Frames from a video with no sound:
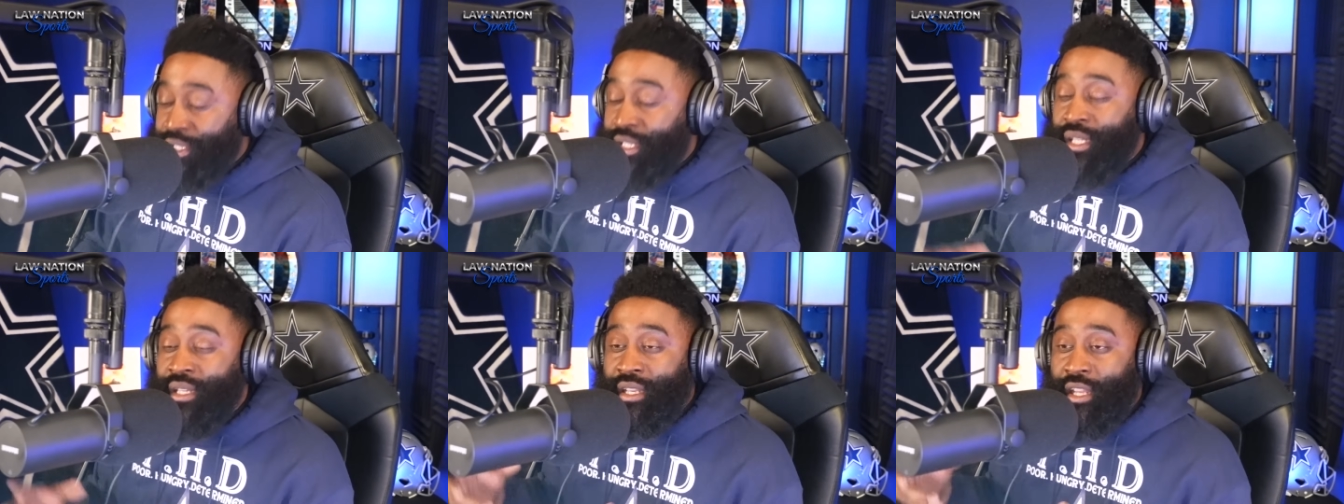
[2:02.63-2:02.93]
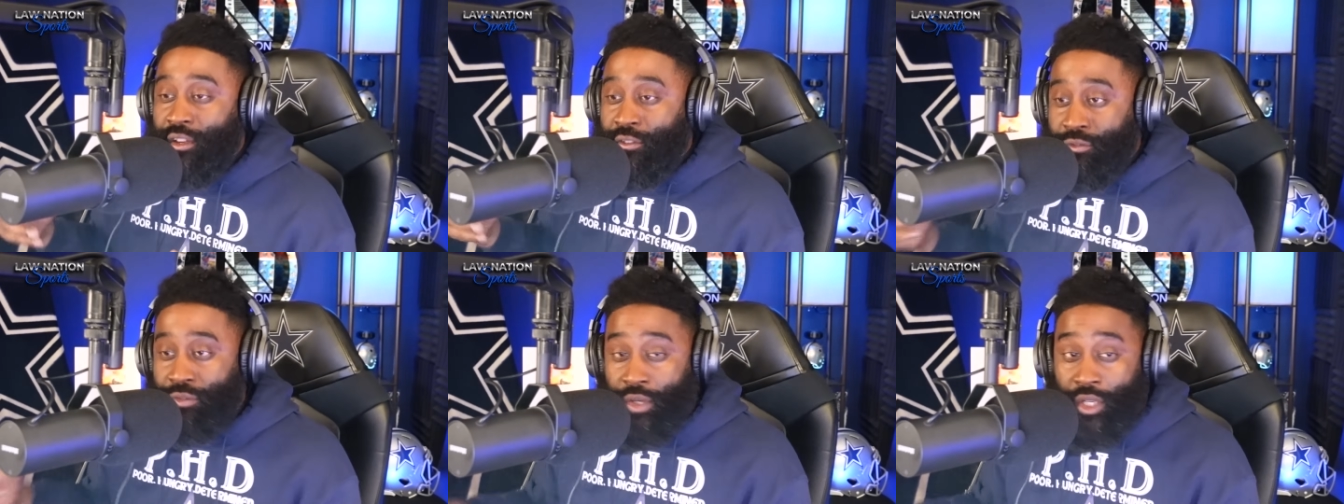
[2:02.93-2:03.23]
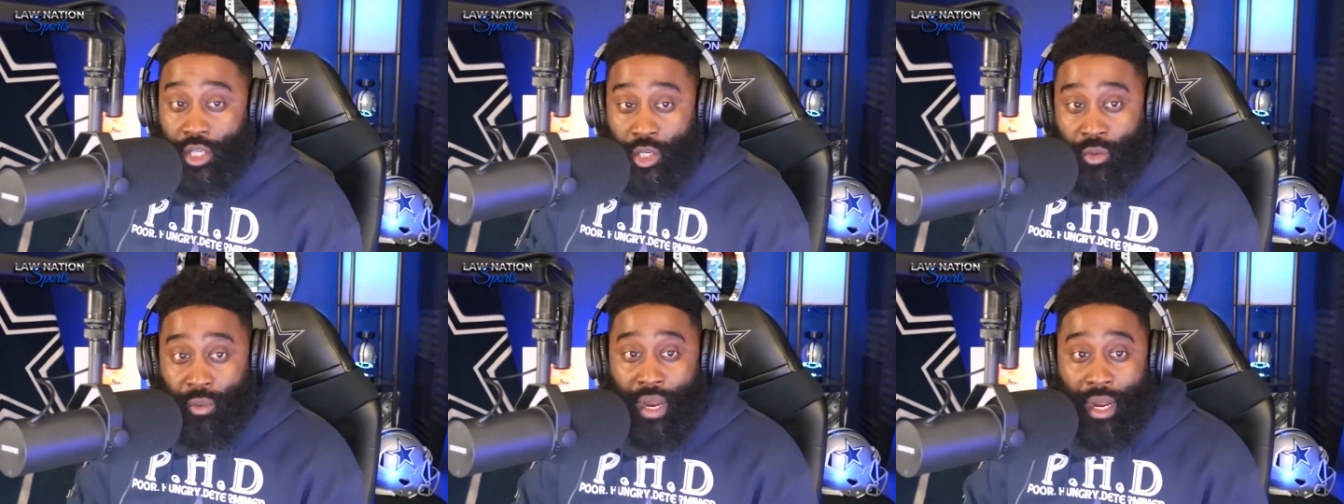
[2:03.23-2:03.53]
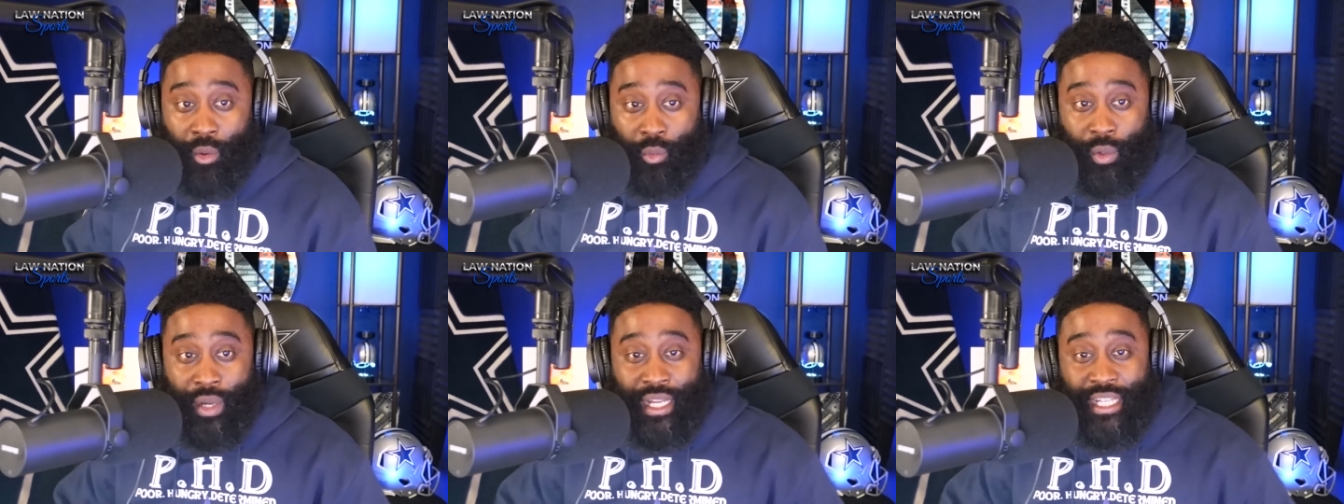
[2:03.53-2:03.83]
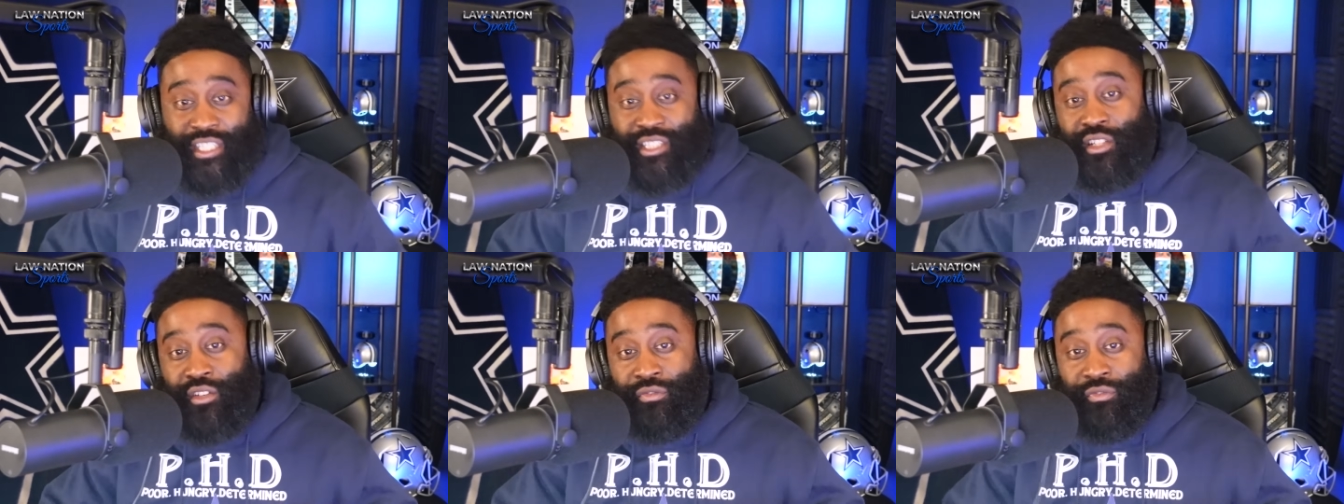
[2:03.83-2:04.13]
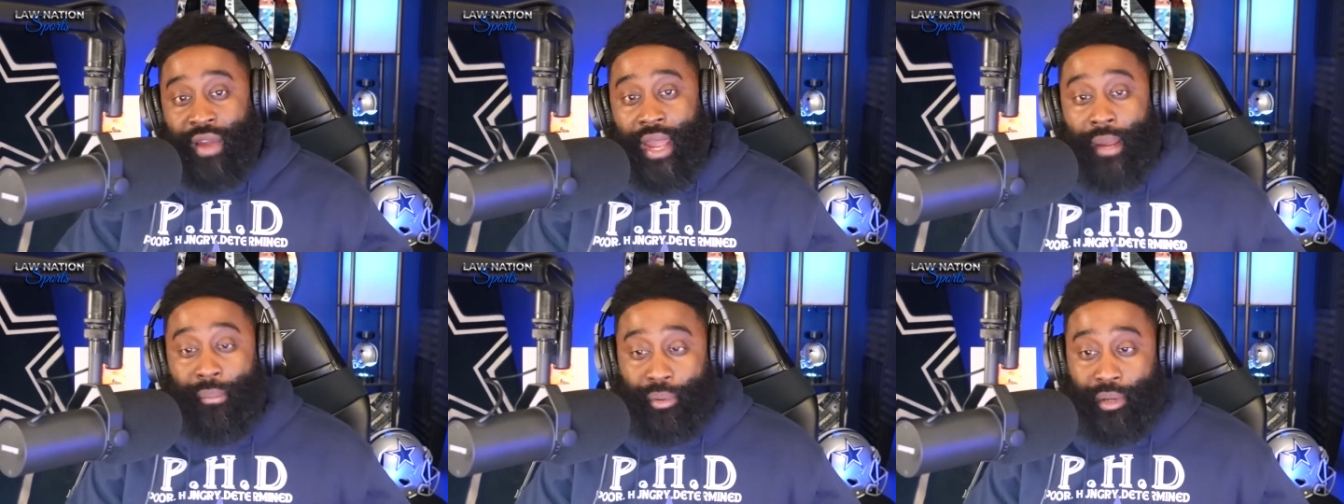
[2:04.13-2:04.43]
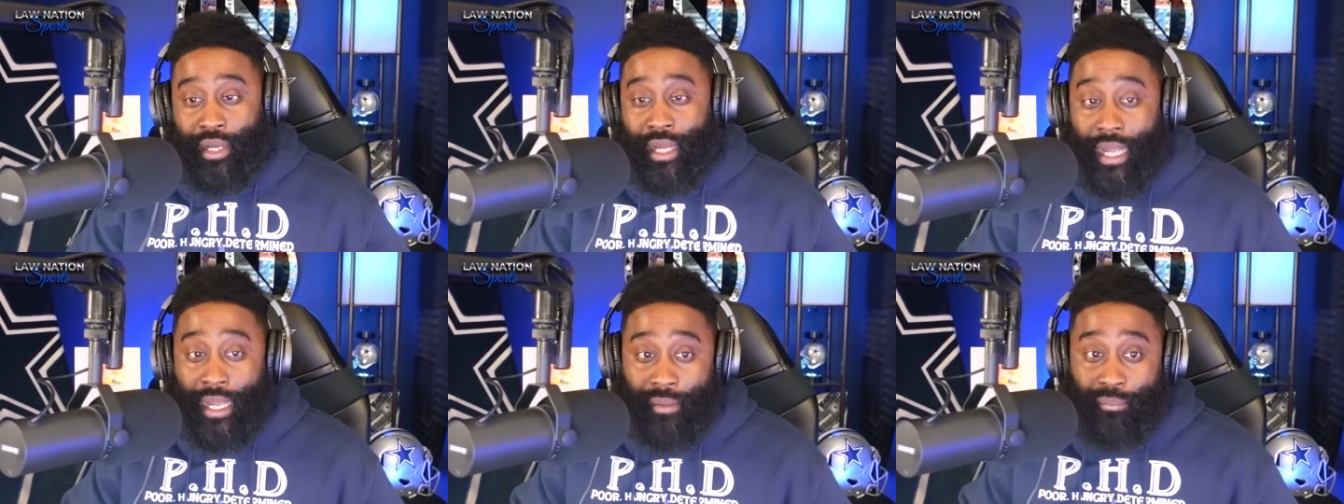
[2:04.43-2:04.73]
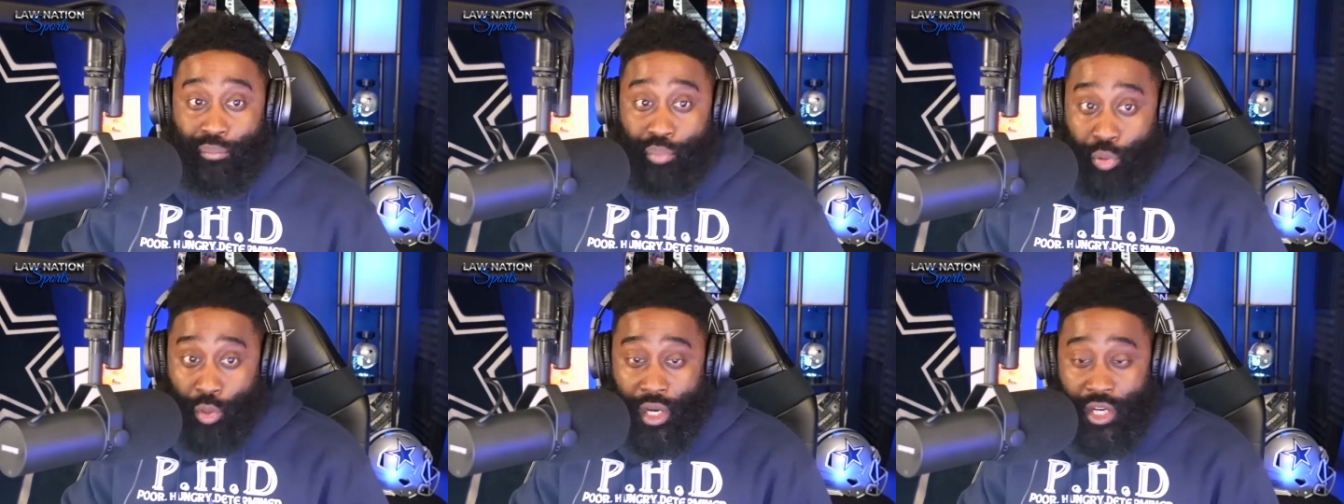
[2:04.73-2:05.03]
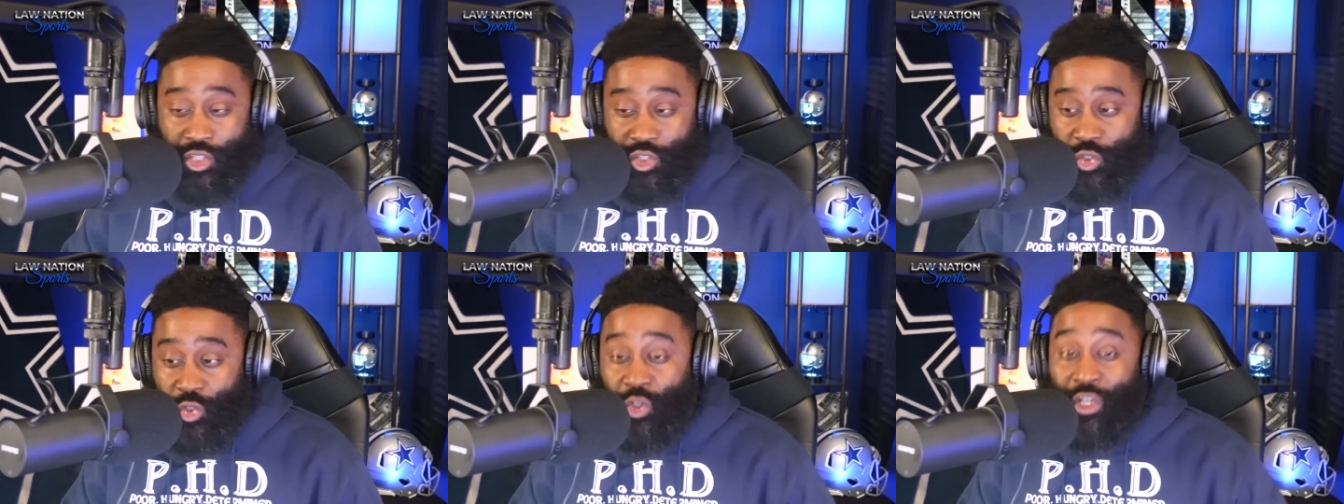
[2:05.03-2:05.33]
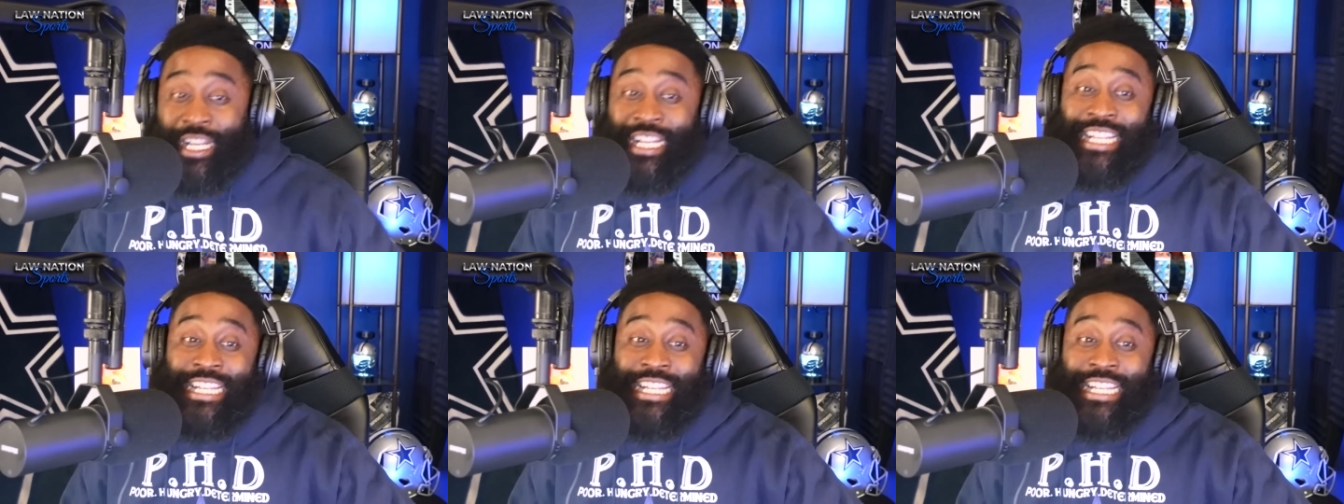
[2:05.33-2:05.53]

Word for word: Can they figure out ways to fabricate pressure?